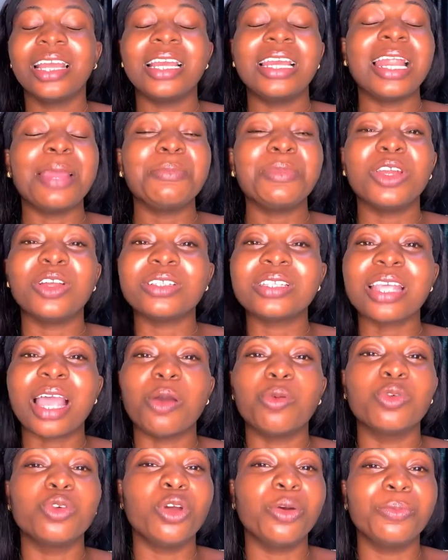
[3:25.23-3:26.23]
let me not say I
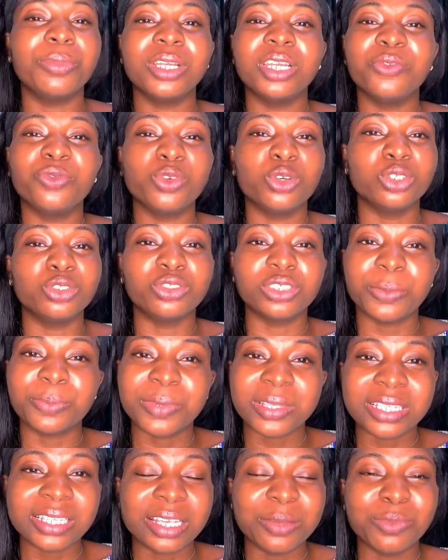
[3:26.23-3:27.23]
will not believe you
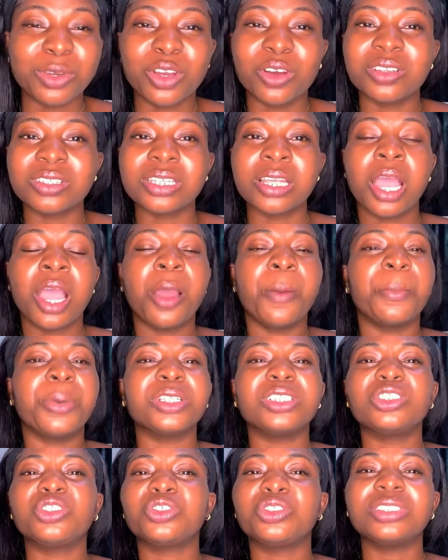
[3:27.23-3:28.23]
100%, because,
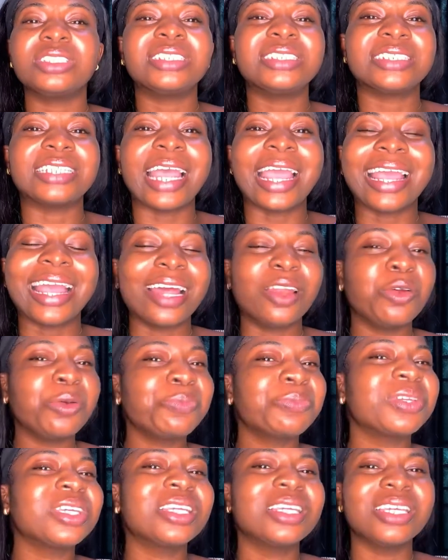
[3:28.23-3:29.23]
but the truth is that I
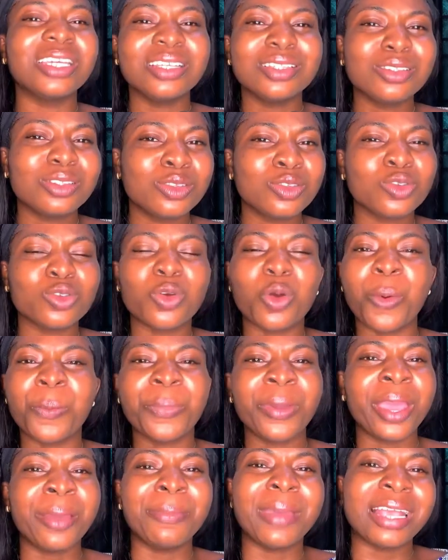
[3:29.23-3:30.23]
cannot begin to
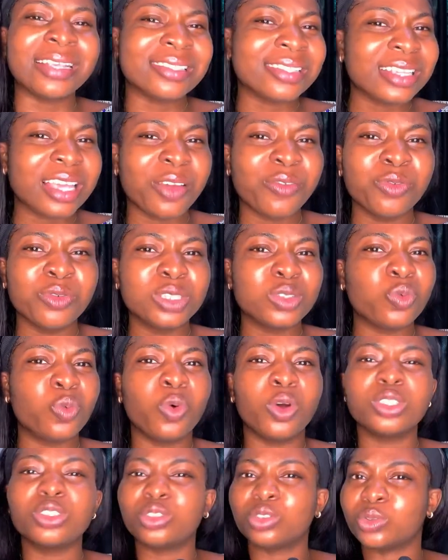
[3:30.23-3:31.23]
compare myself with
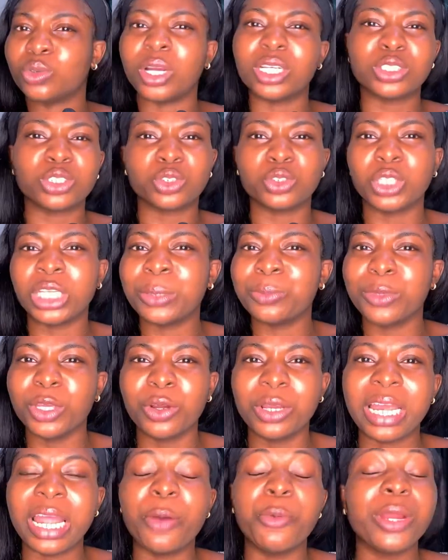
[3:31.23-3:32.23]
what you are showing me
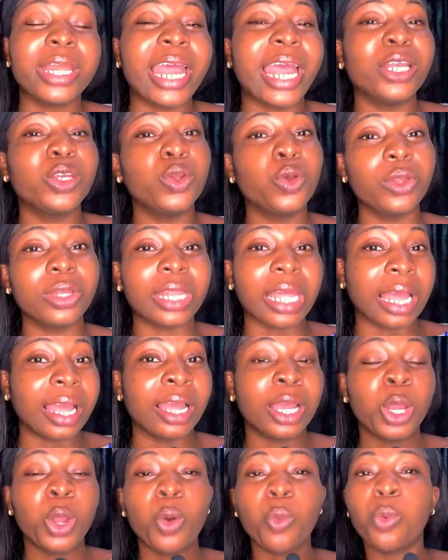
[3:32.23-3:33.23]
online when I know
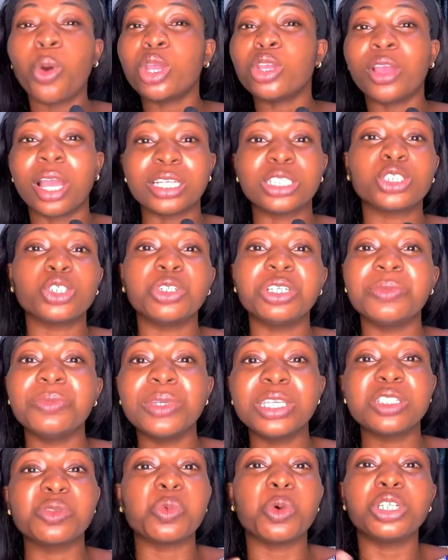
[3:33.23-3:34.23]
that what you are showing
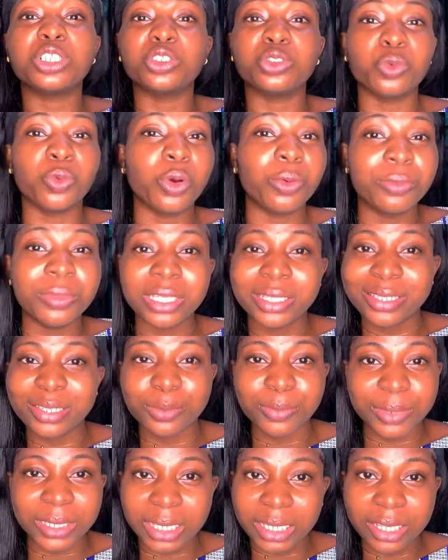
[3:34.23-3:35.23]
me is what you want me
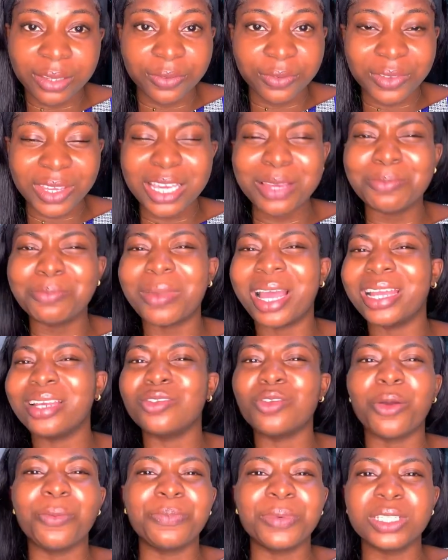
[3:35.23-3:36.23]
to believe. It might
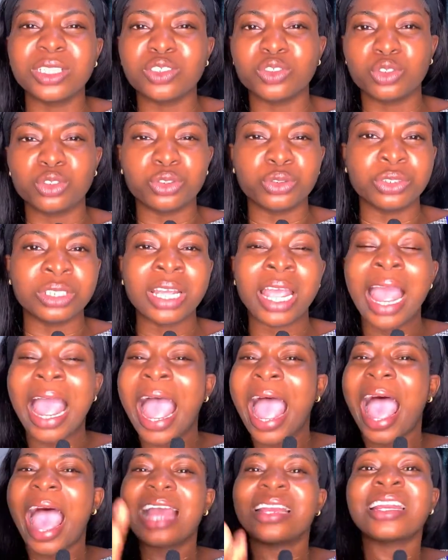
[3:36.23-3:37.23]
not be the truth.
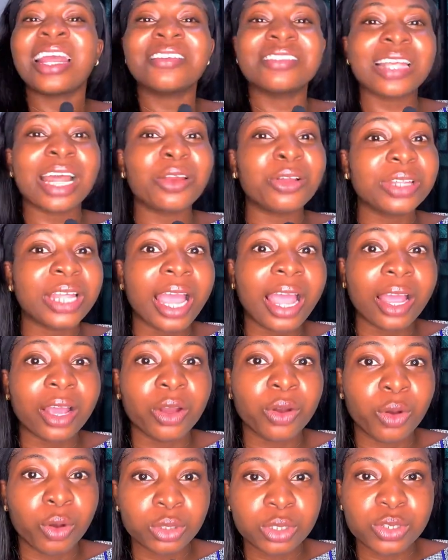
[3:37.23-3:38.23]
And there's another
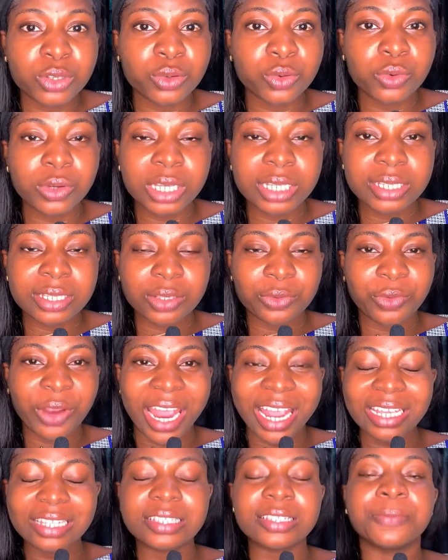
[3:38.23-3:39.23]
angle to it,
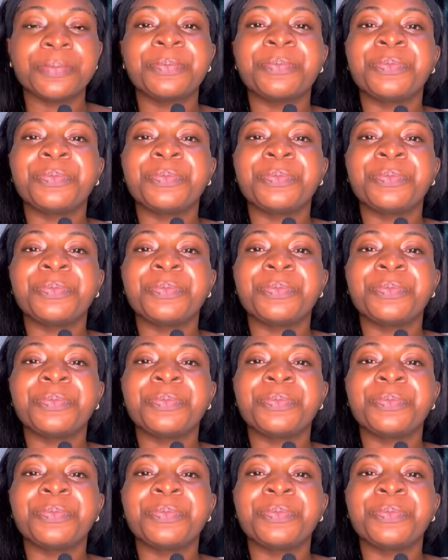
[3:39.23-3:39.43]
right?